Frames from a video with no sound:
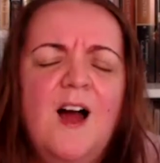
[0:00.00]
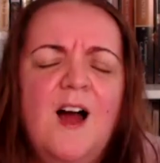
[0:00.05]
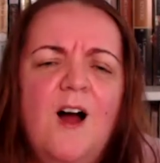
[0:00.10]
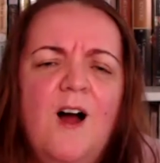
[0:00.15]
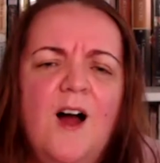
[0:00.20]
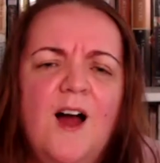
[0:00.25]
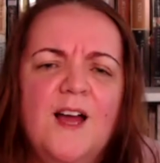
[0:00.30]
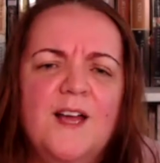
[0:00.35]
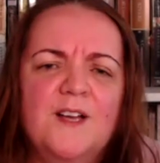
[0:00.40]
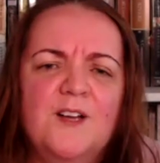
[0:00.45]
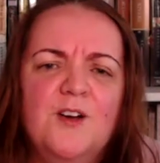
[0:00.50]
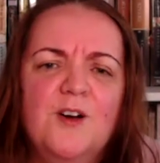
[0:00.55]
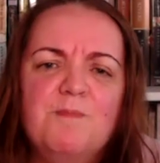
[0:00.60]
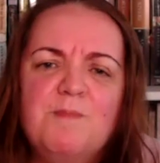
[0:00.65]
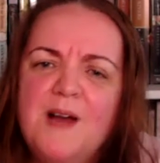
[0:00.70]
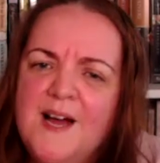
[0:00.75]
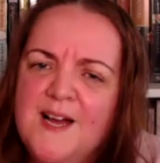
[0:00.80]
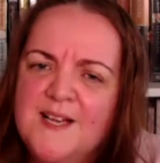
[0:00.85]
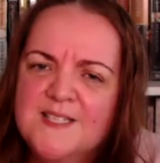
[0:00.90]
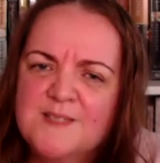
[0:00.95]
I got
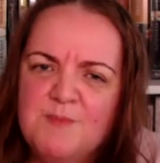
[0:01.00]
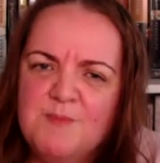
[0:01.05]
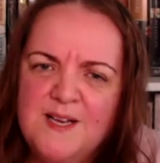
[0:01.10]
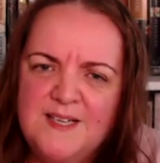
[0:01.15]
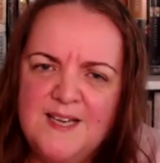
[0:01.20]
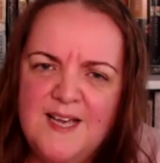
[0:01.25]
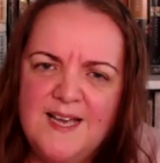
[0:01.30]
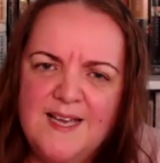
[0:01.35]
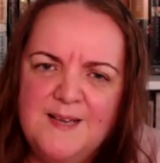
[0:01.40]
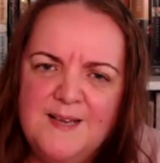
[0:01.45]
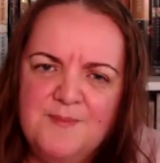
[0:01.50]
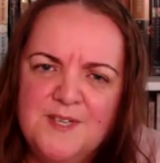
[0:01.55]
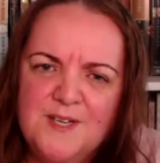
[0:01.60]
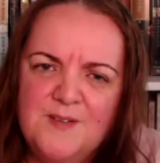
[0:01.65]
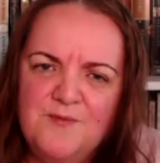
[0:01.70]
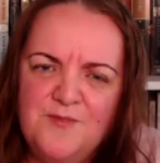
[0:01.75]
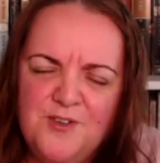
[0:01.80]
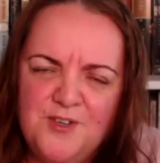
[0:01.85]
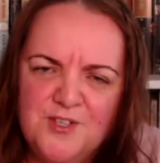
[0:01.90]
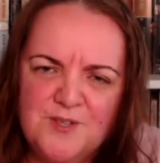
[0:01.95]
past my name
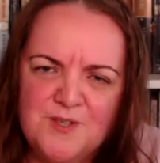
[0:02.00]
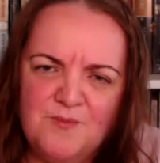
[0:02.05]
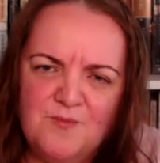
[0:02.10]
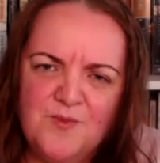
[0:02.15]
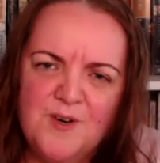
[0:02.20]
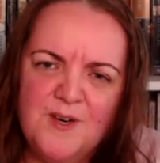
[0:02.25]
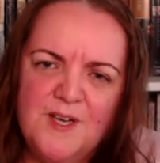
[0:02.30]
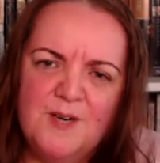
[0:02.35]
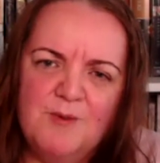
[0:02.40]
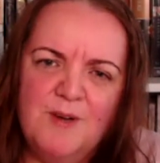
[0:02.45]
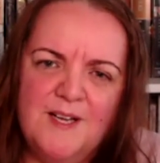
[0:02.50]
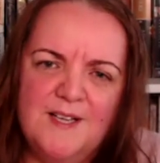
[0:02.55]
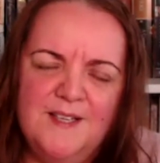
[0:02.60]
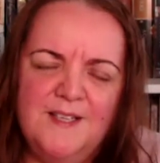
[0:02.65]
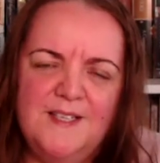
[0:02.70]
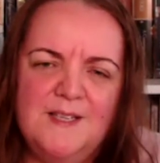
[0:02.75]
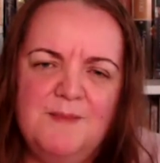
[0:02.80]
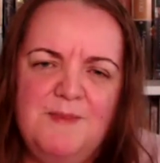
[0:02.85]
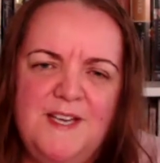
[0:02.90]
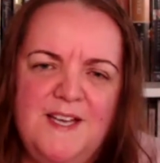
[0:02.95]
confusion very quickly
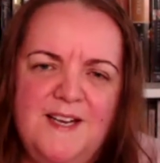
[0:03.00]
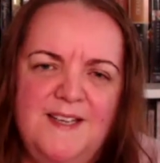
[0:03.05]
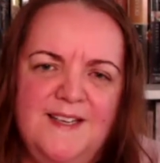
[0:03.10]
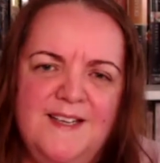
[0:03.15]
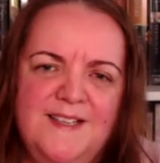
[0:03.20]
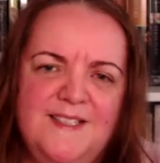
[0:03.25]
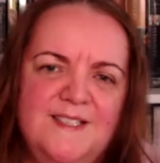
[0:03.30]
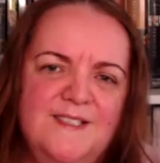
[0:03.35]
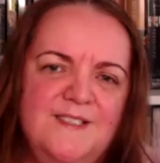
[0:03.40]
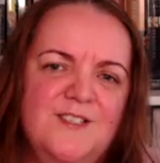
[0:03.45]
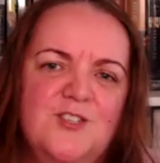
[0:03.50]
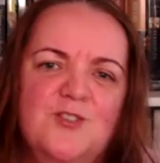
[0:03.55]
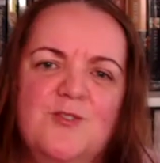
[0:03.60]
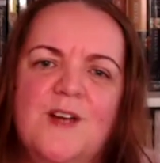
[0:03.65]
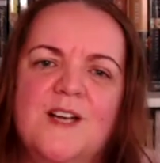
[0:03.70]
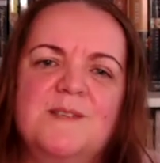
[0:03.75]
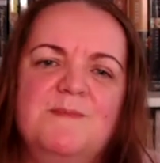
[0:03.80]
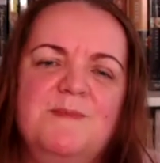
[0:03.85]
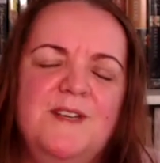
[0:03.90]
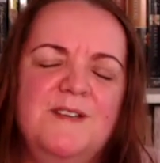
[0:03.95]
at the beginning. It didn't
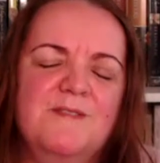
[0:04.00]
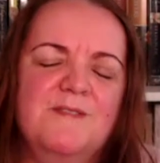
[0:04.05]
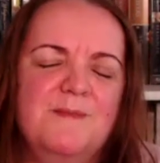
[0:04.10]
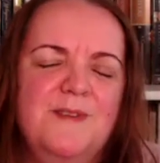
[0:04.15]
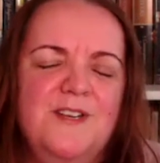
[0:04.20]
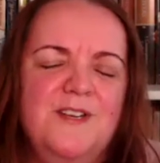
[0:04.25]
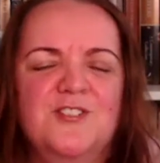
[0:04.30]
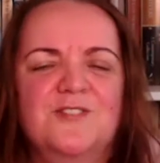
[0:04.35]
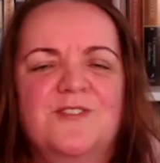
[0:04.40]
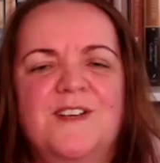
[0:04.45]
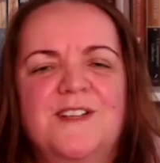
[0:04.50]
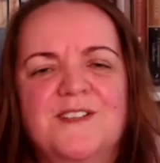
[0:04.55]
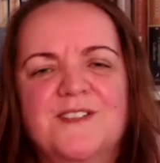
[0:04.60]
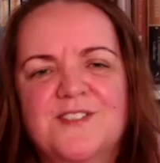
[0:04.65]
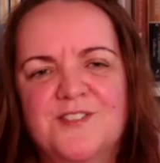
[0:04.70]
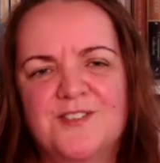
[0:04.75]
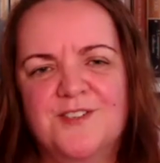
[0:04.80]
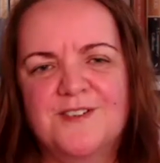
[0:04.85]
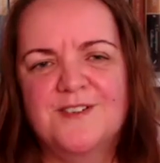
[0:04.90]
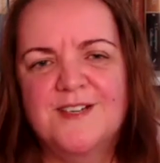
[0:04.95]
detract me from enjoying the
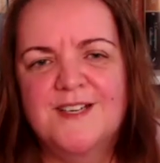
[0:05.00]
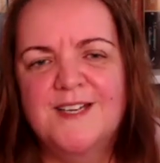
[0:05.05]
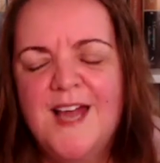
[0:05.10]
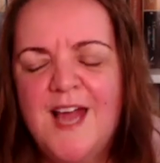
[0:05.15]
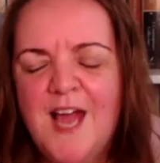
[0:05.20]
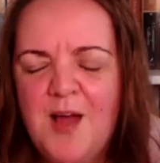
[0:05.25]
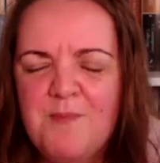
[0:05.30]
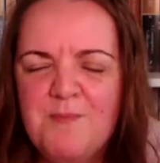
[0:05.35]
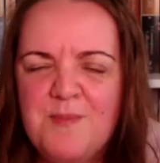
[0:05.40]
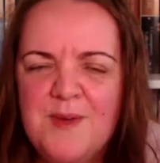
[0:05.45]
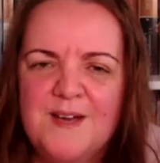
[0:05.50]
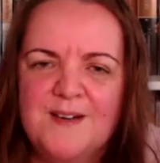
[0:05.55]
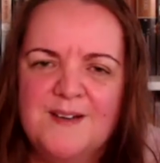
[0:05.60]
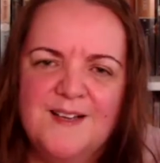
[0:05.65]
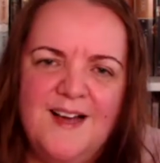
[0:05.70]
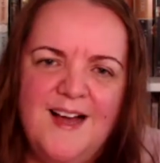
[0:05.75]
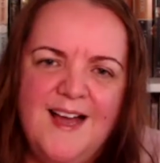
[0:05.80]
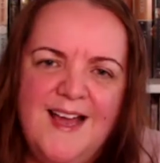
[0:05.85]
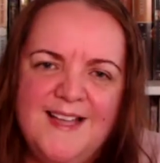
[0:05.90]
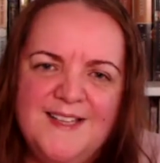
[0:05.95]
story, but
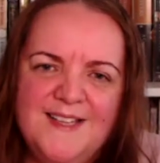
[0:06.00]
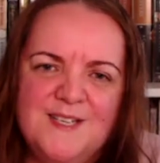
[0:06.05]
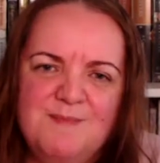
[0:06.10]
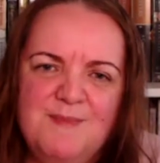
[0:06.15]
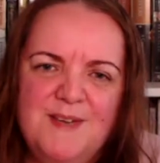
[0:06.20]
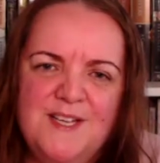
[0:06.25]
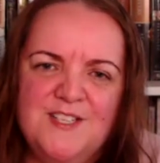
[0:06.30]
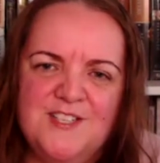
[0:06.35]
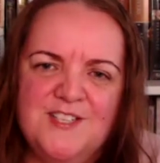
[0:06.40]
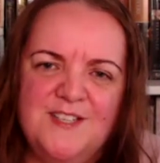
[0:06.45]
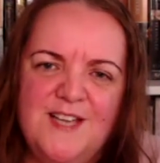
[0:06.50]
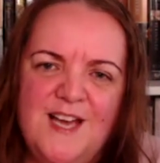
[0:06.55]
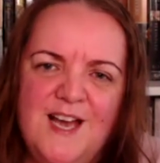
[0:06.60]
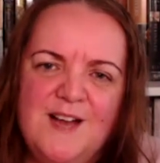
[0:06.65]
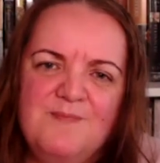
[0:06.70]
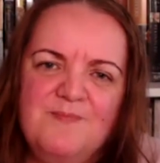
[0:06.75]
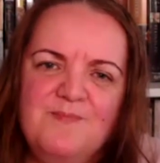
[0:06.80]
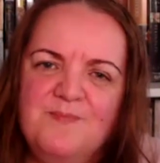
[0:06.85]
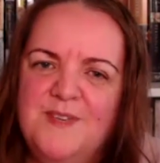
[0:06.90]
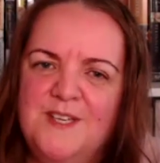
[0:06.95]
I had to mention
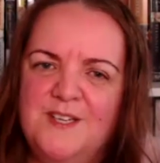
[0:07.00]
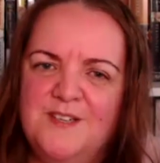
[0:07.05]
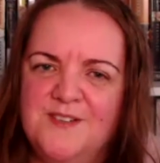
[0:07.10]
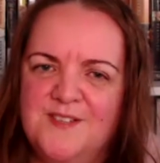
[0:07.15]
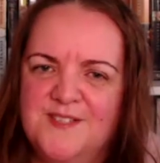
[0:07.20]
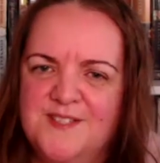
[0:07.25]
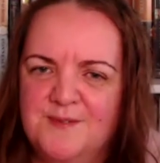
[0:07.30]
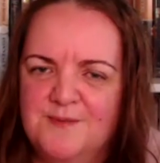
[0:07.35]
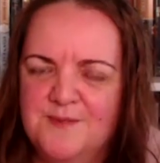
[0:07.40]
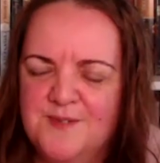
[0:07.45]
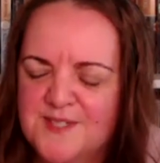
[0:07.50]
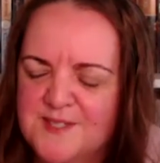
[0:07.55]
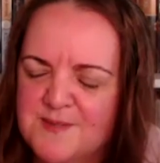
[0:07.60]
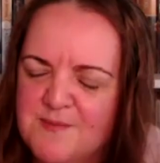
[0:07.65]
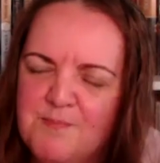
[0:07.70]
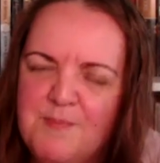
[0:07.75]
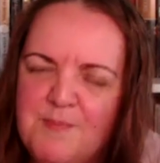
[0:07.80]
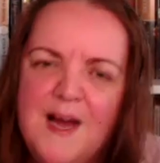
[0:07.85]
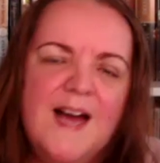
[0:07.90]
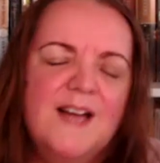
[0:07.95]
that because it was
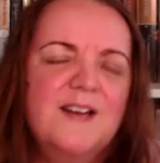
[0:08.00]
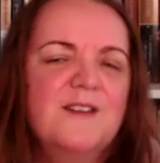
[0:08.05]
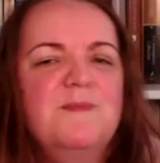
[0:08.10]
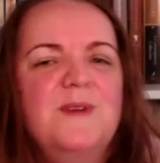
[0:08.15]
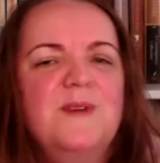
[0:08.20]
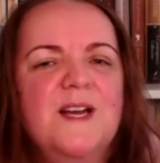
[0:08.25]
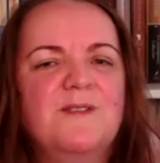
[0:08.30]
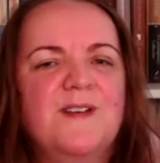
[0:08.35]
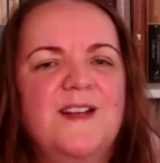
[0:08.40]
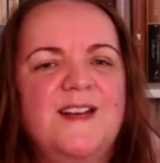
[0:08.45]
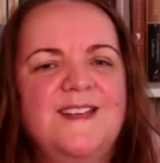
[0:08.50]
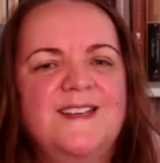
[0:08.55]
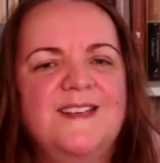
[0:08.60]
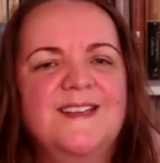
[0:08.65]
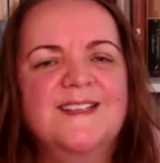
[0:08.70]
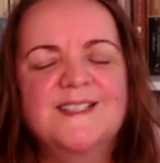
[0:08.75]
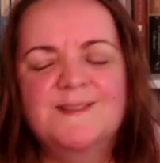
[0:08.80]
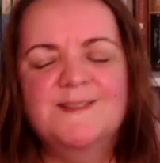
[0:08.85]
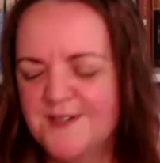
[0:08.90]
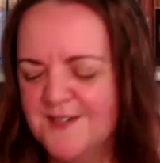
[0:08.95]
part of my reading
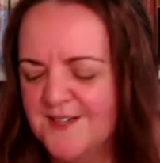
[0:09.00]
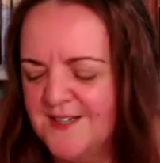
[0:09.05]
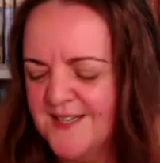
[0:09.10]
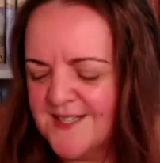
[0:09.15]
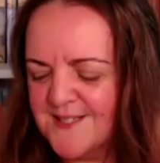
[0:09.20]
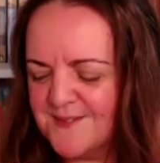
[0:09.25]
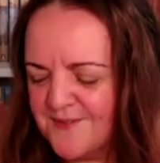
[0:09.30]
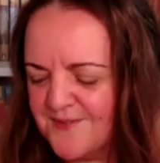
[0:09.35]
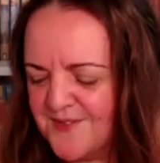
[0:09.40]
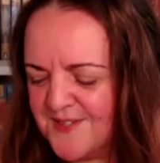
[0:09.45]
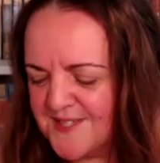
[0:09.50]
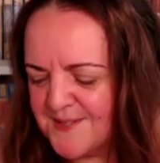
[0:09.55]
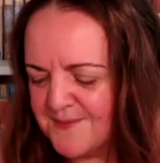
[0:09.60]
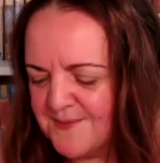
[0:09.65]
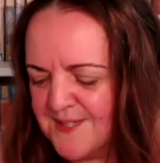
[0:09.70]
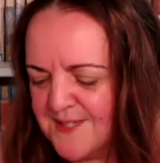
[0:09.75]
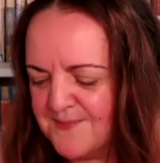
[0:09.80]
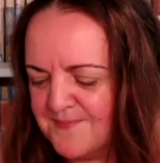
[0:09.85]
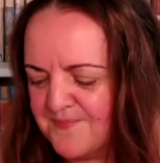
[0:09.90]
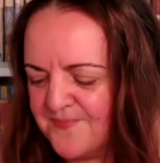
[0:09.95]
experience with this
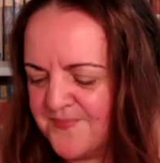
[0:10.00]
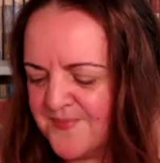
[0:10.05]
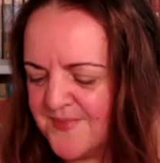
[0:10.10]
one.